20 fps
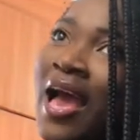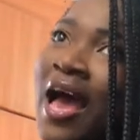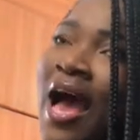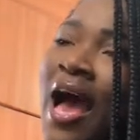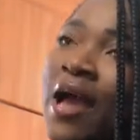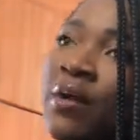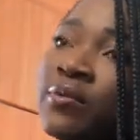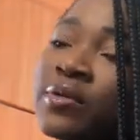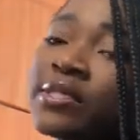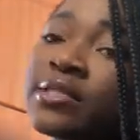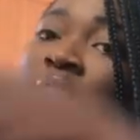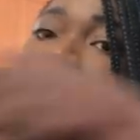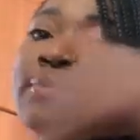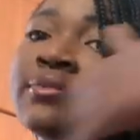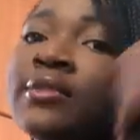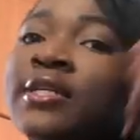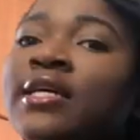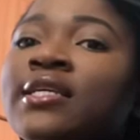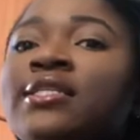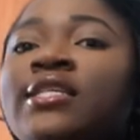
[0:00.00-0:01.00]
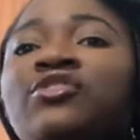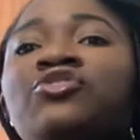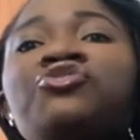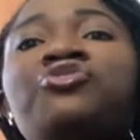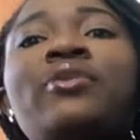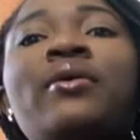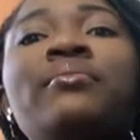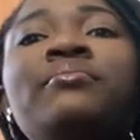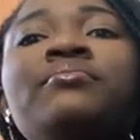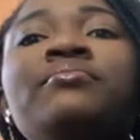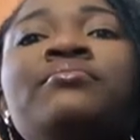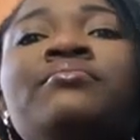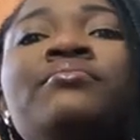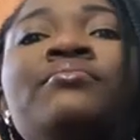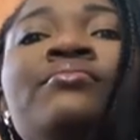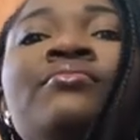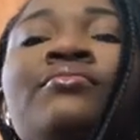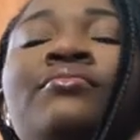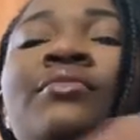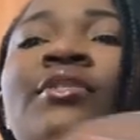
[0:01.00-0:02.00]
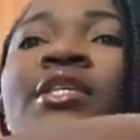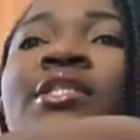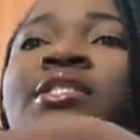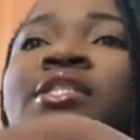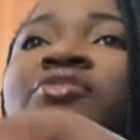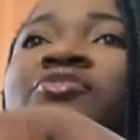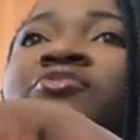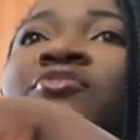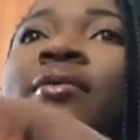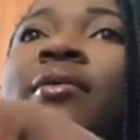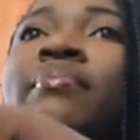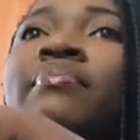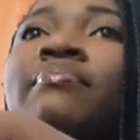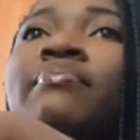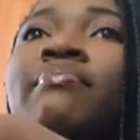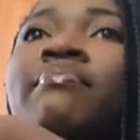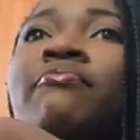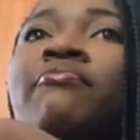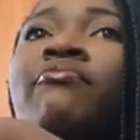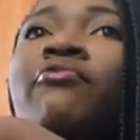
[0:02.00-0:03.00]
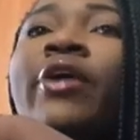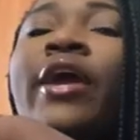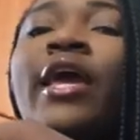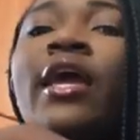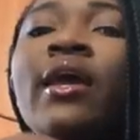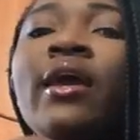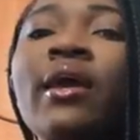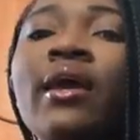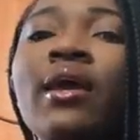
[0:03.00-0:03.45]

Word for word: I was there's a tram, there's a tram way,